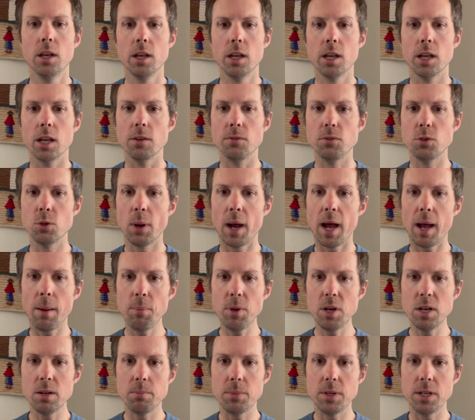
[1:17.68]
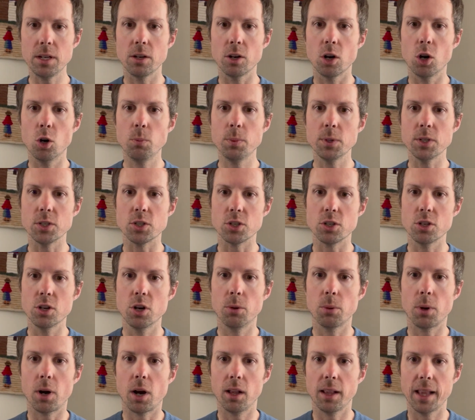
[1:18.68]
If you happen to be an
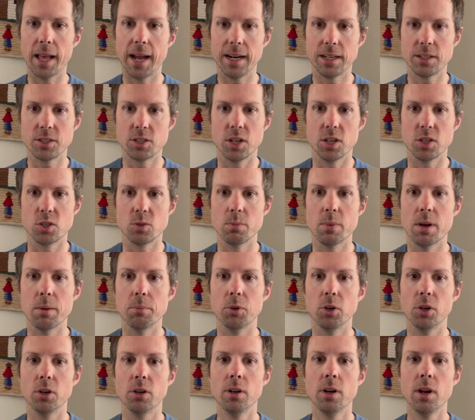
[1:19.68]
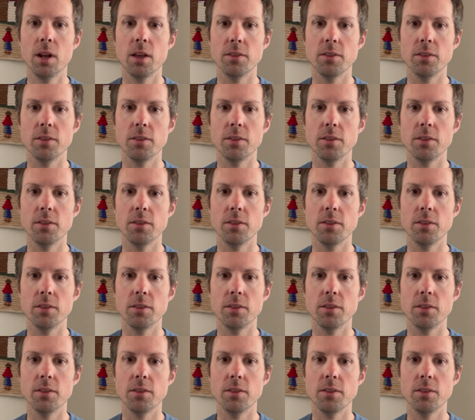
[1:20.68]
OpenSnow All Access member,